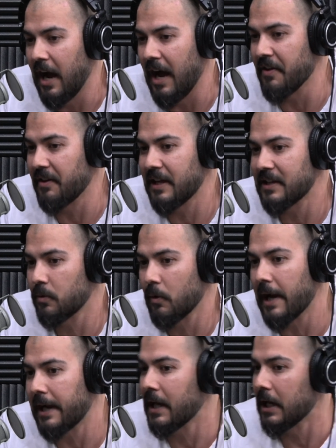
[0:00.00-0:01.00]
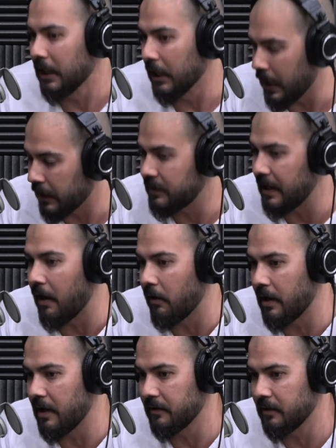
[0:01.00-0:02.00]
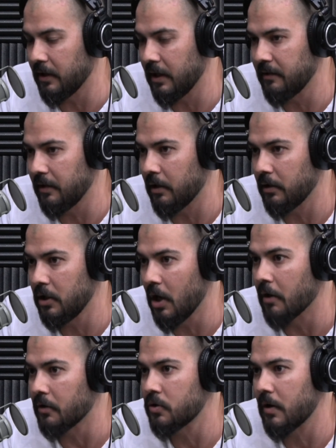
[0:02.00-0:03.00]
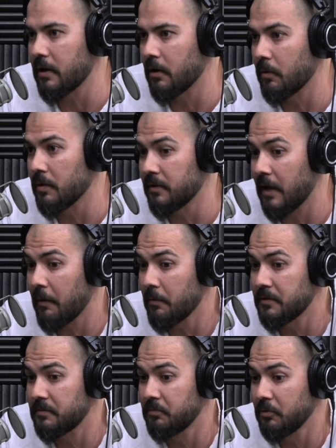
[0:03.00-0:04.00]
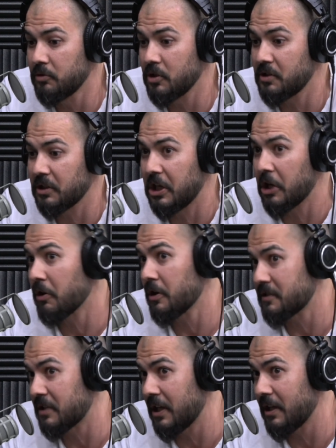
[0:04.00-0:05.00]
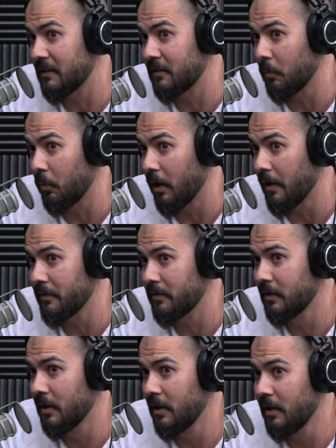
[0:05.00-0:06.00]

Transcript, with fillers: I think that's where I kind of lucked out as a as a young trainer was I was just a curious kid as it was.